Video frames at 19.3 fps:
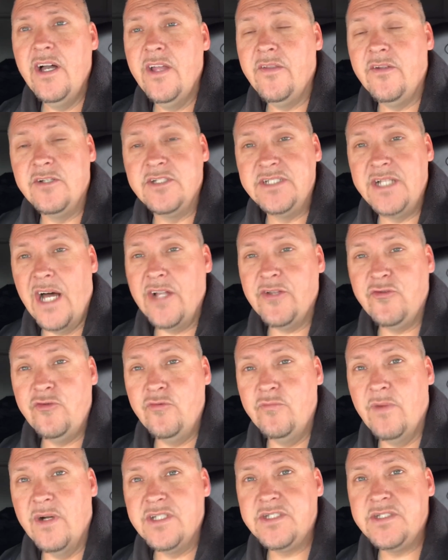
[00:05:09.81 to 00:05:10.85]
There's not
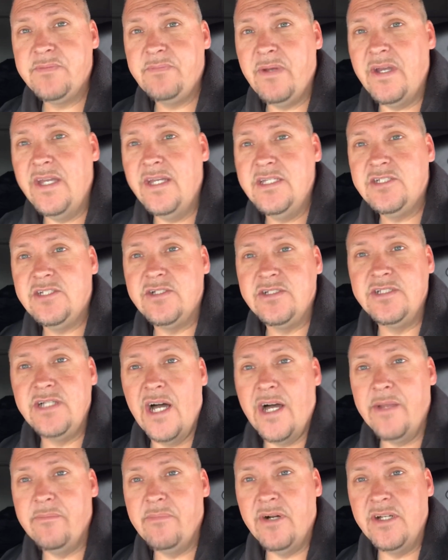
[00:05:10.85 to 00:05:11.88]
too much space. There's
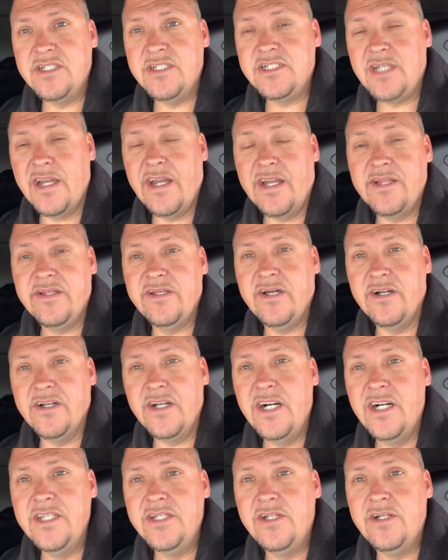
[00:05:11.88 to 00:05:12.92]
not a bunch I got to tuck
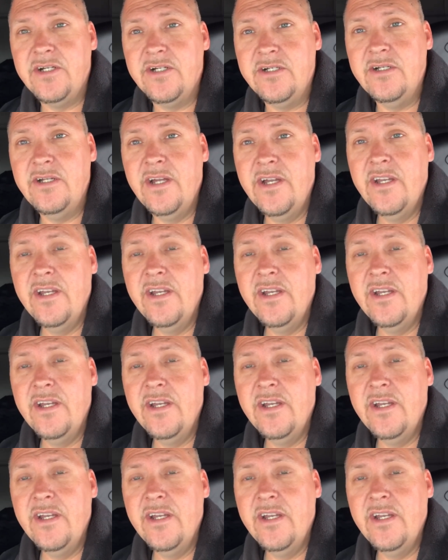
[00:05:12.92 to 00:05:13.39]
under.